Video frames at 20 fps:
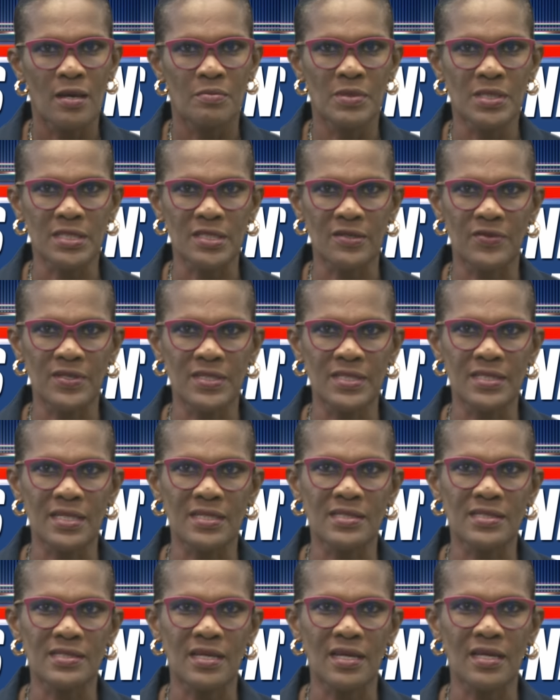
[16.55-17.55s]
Mr.
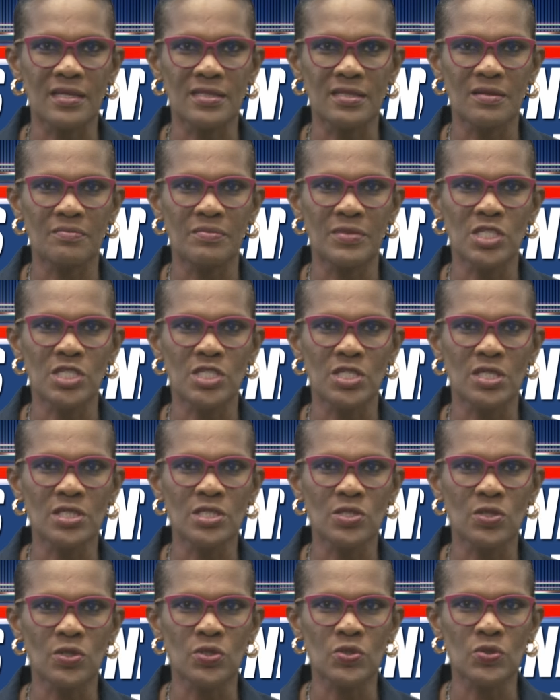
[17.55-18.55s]
Vincent says the mission
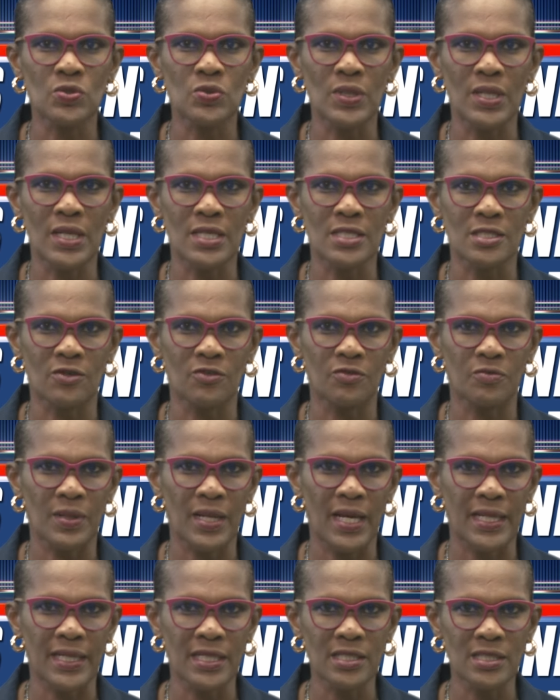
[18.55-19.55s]
took two years of
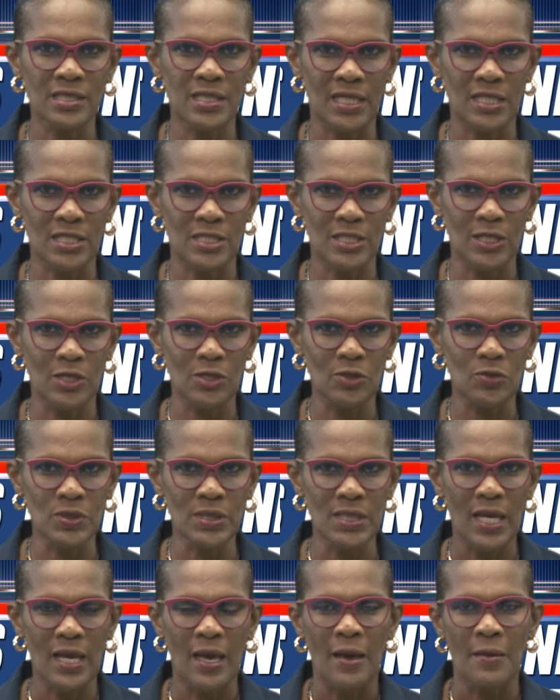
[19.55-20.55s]
planning to execute,